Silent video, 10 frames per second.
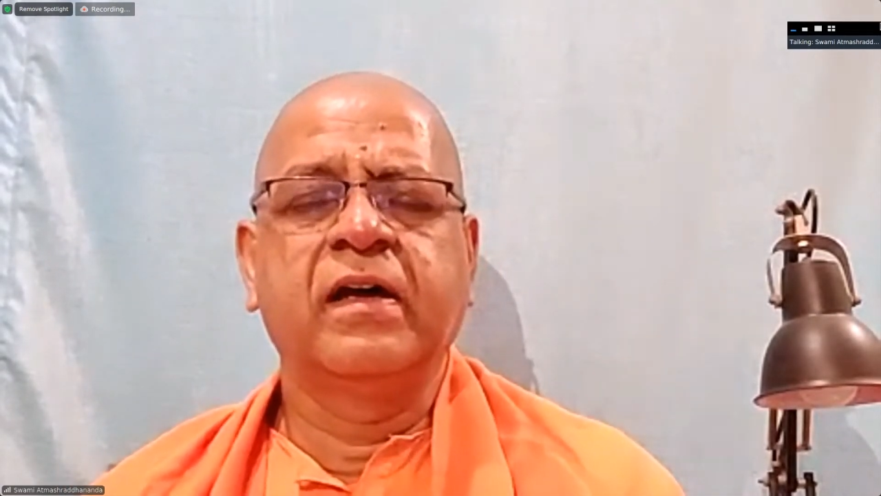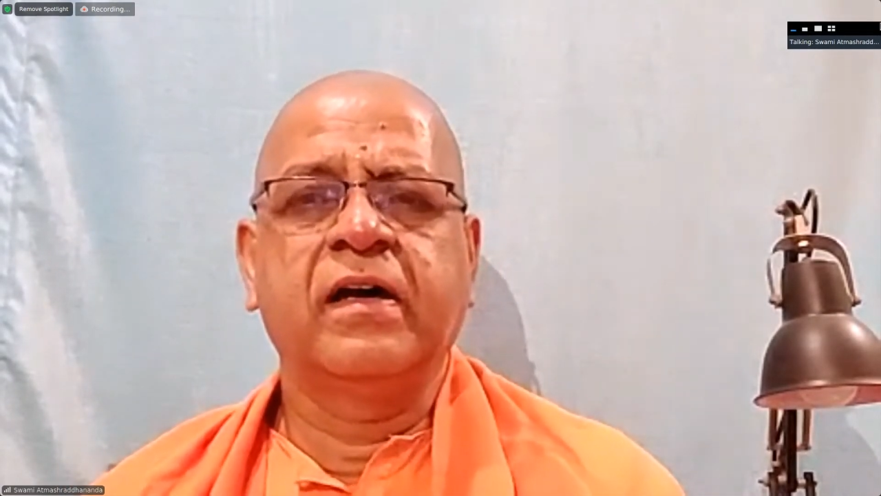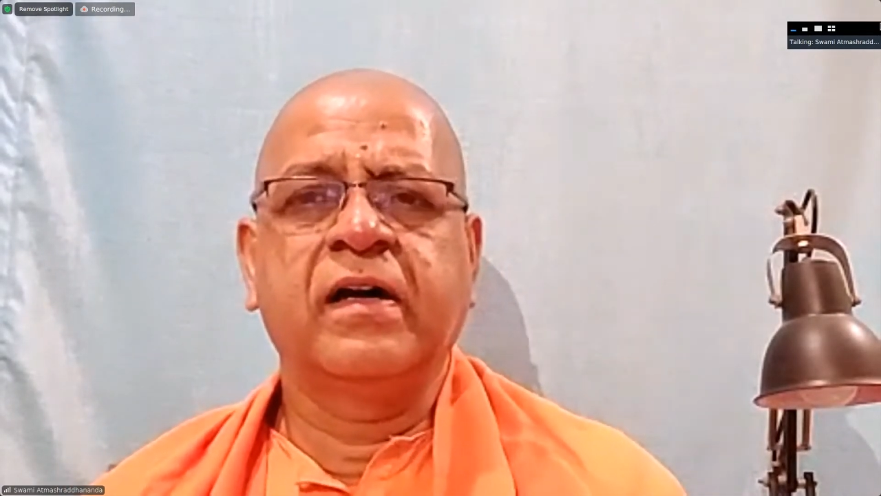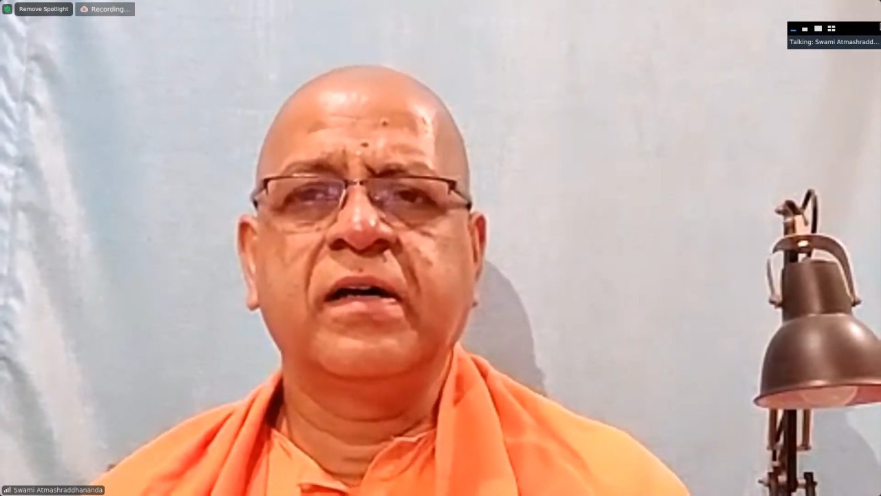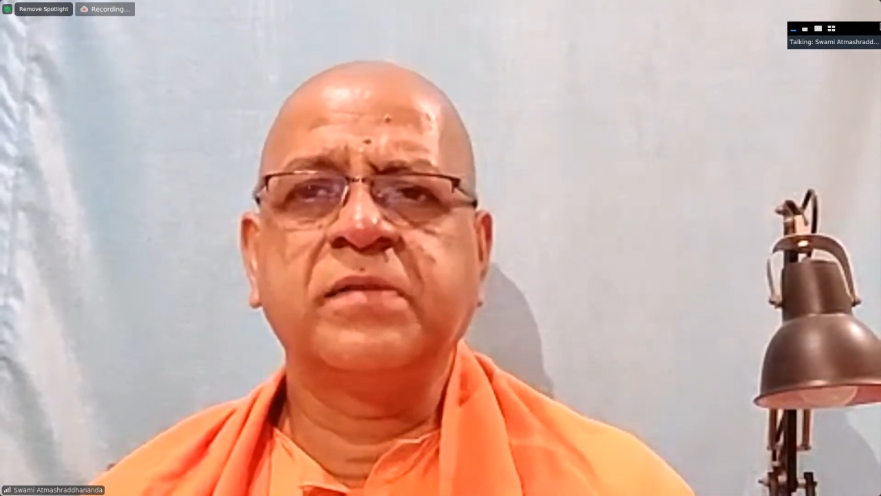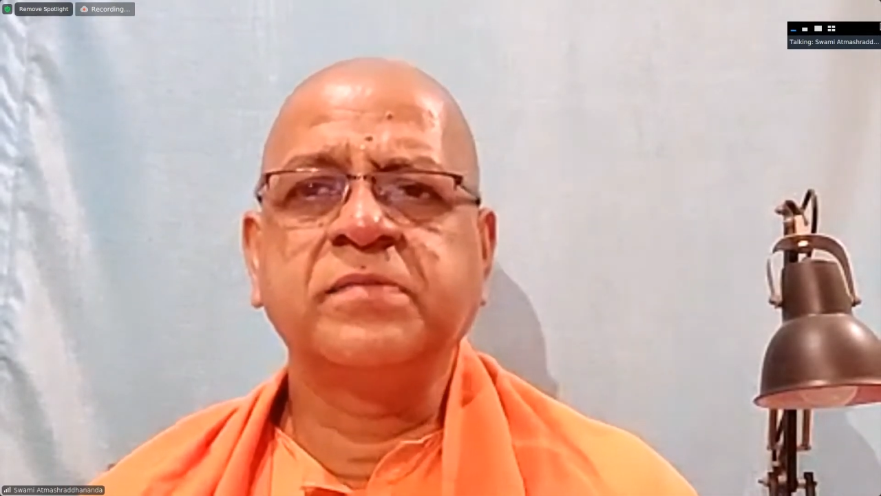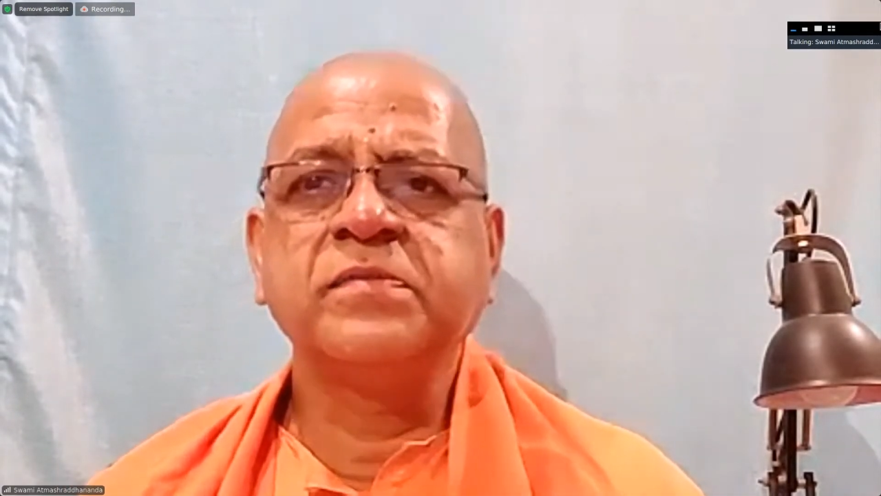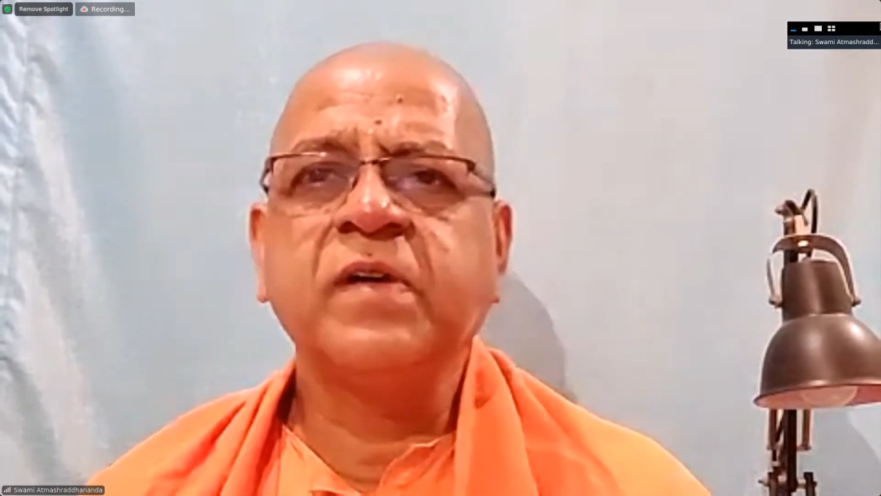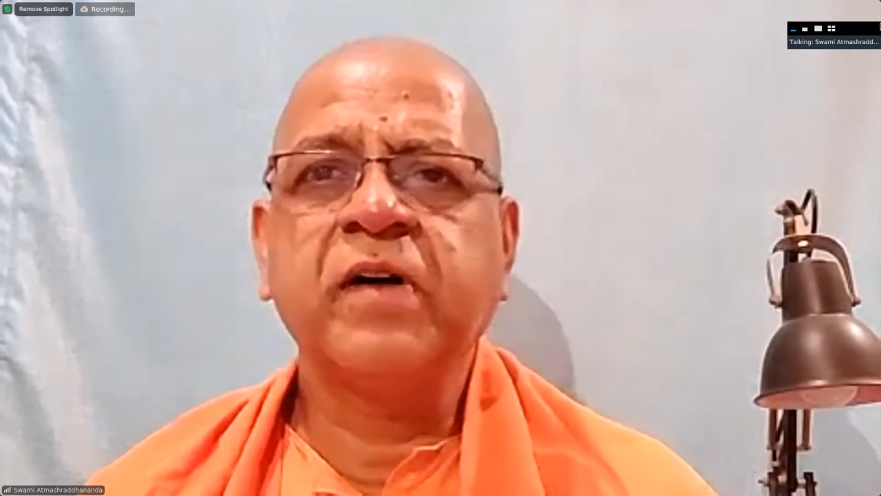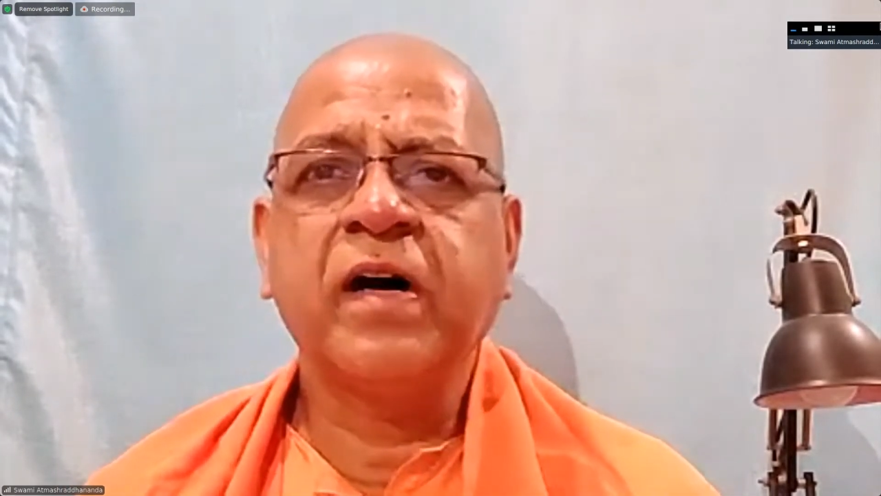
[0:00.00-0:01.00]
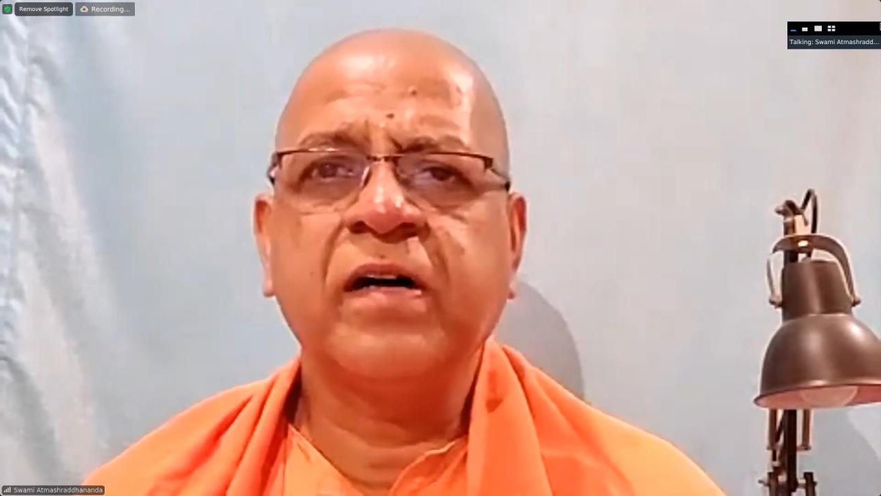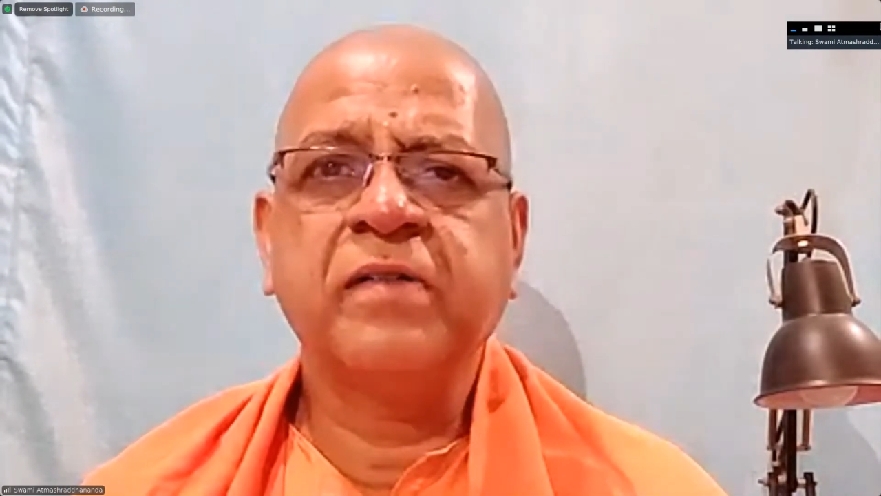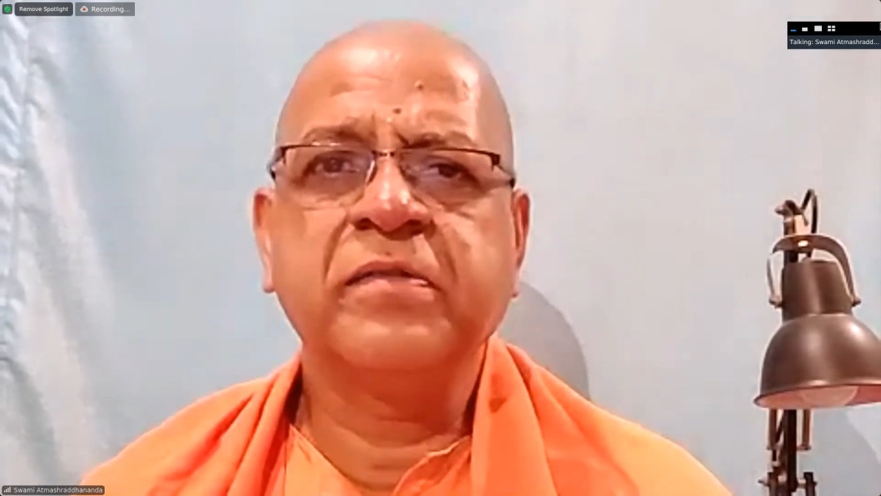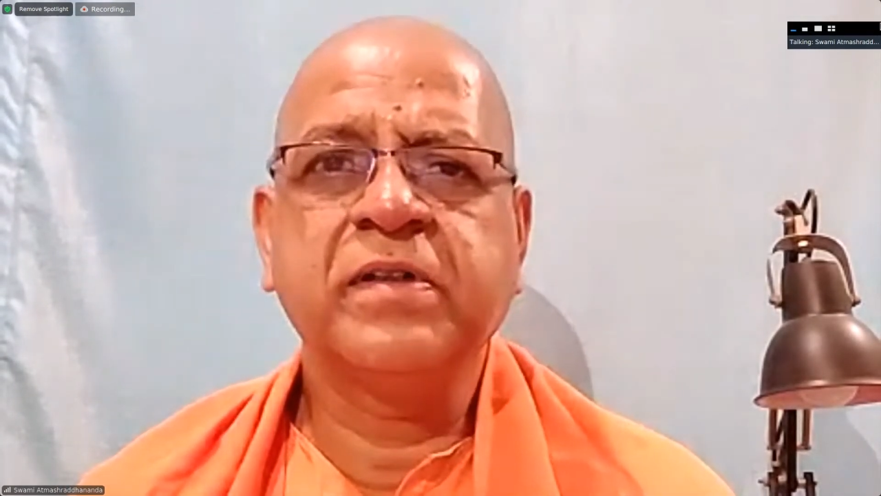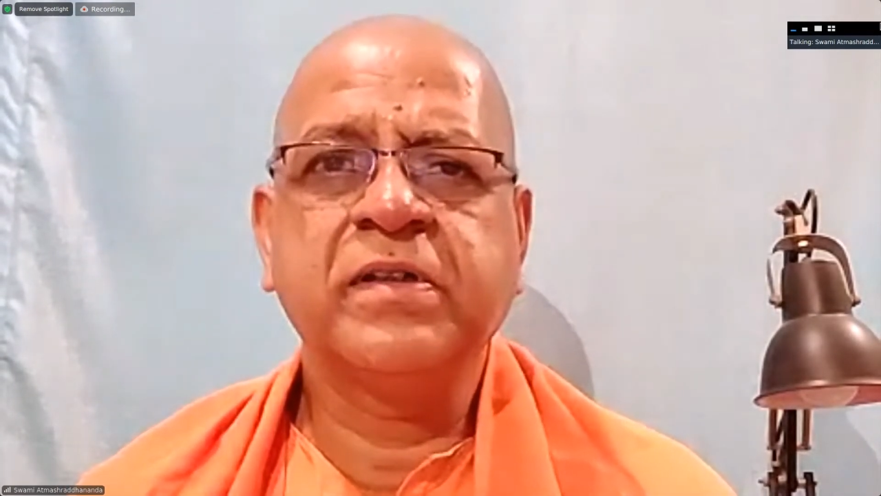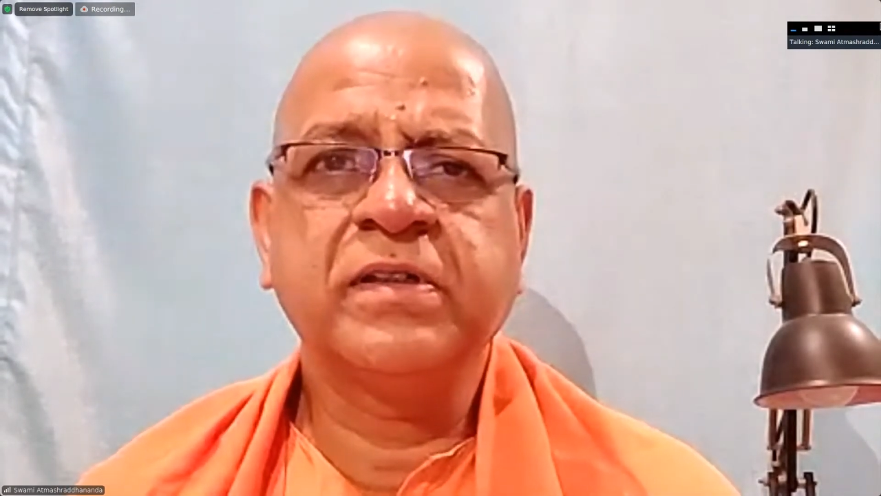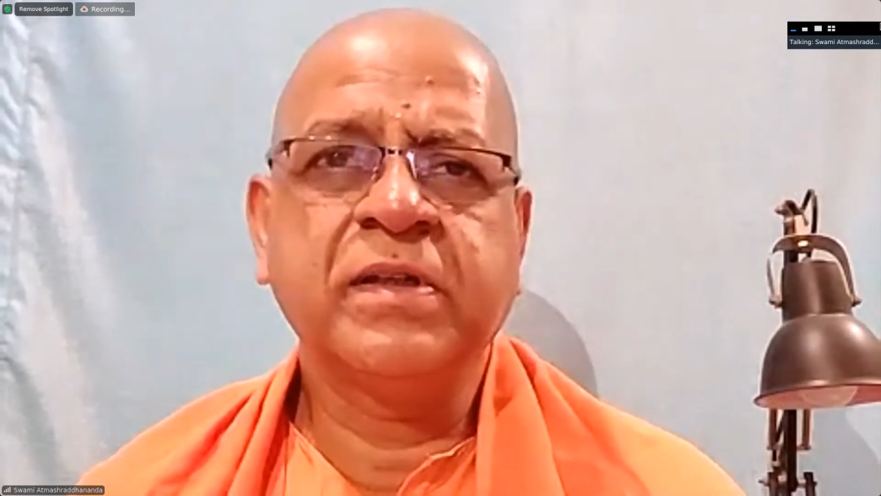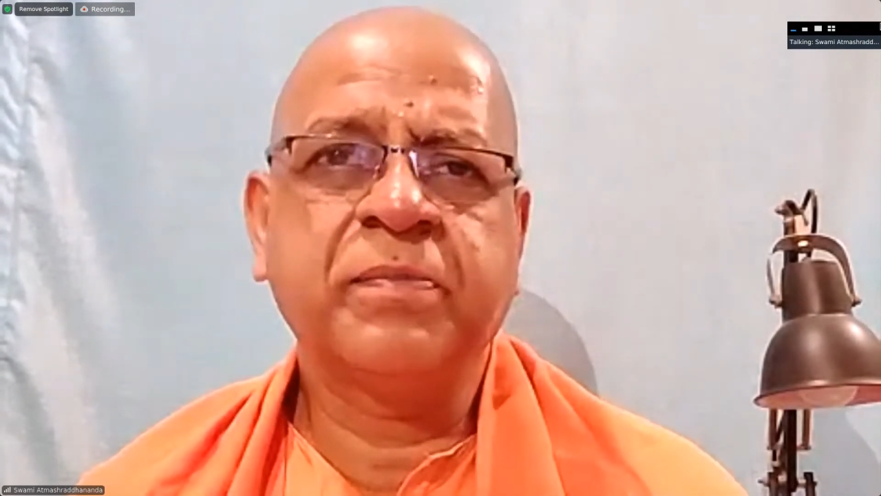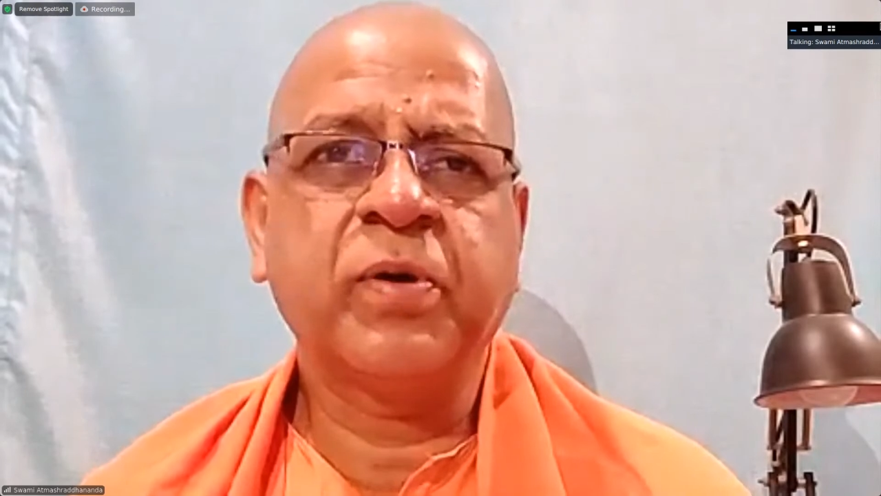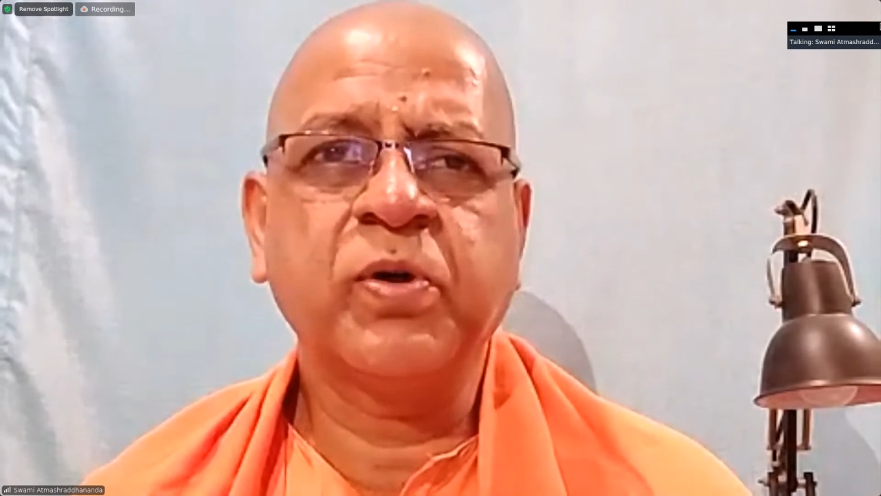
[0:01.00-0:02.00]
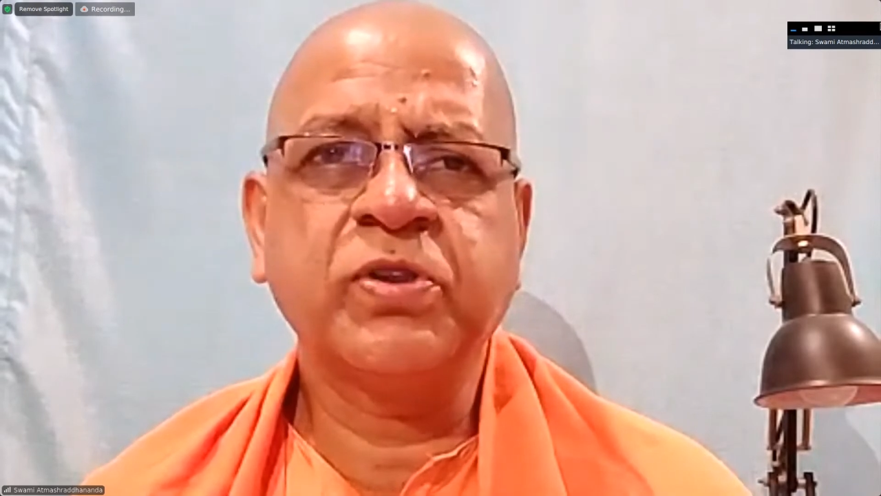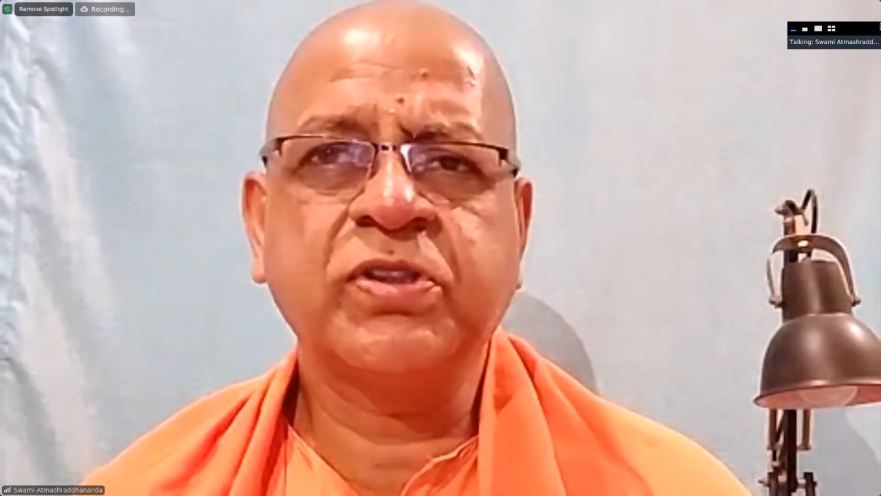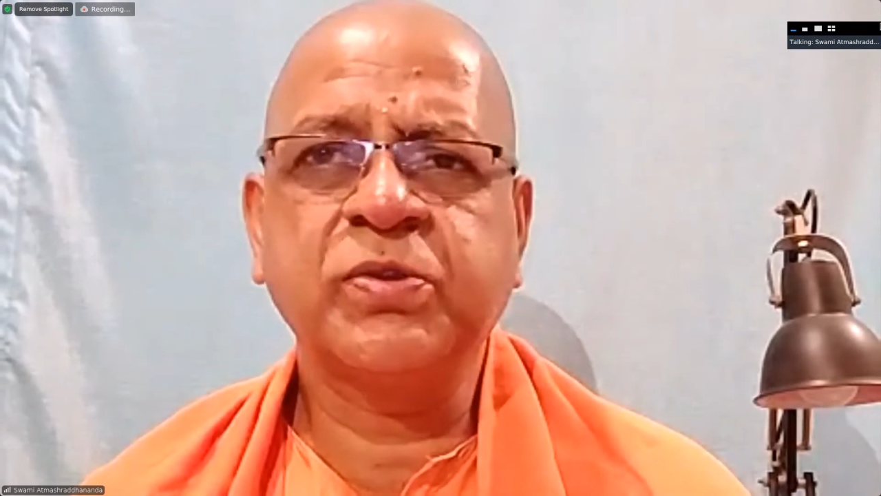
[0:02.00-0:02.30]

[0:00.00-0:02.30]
approach